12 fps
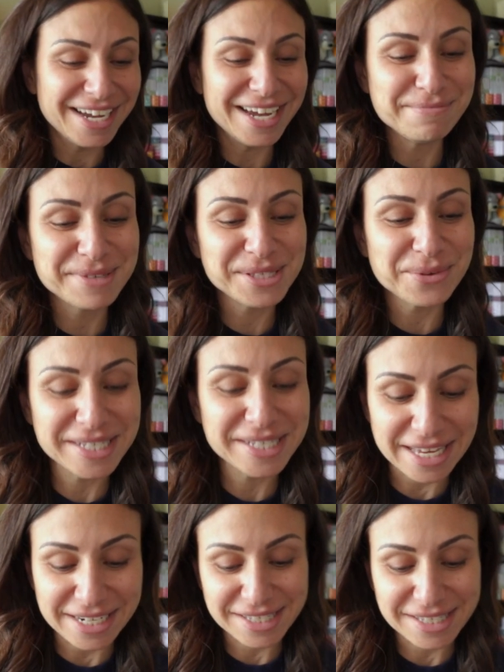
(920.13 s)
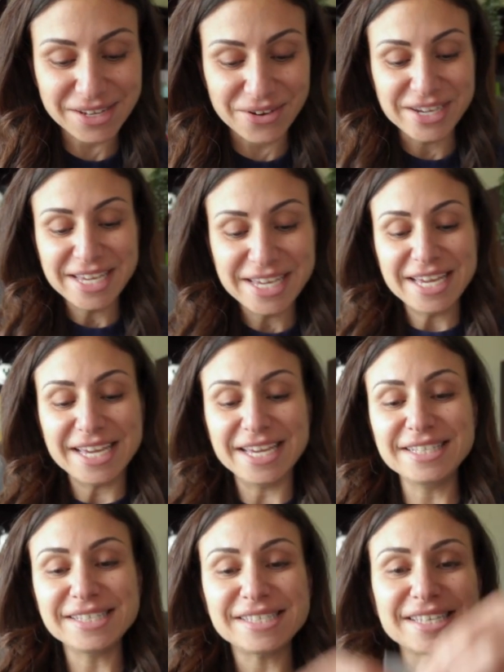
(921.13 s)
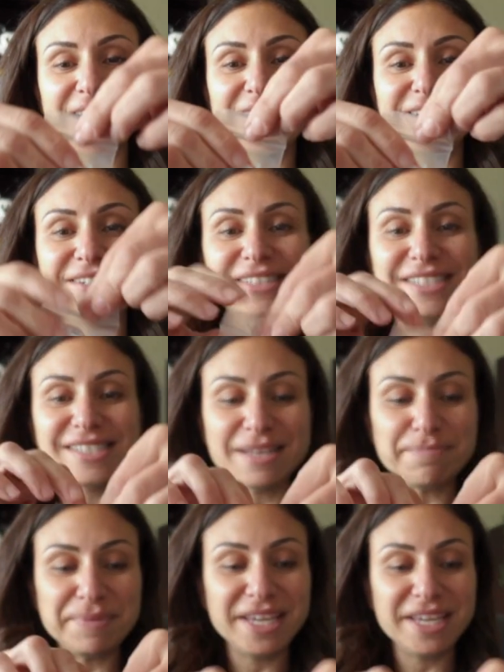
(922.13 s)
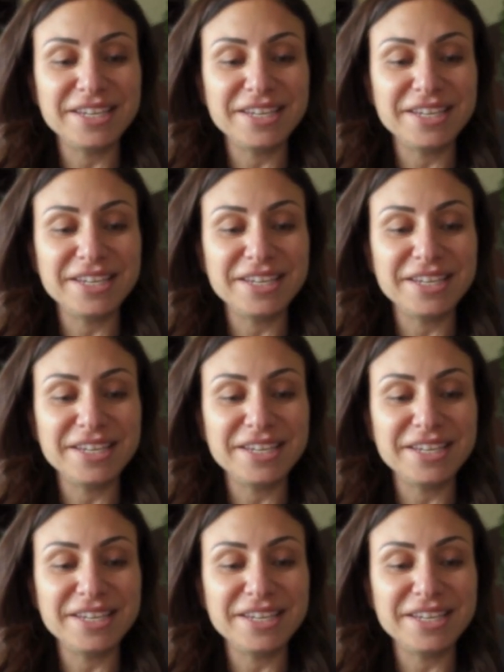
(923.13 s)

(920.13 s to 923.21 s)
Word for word: I'm so excited. So inside your little zippy,